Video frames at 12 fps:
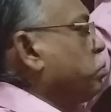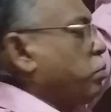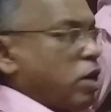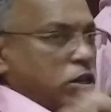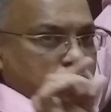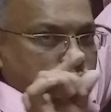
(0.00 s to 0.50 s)

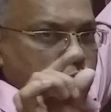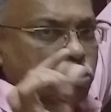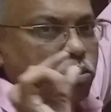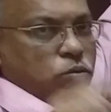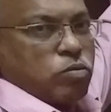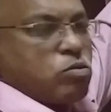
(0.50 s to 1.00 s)
Part
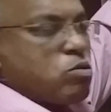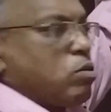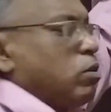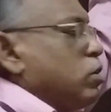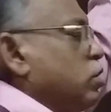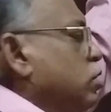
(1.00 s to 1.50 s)
2.
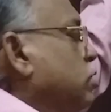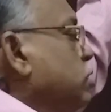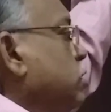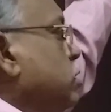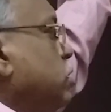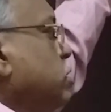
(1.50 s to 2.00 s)

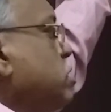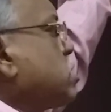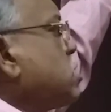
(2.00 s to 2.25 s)
This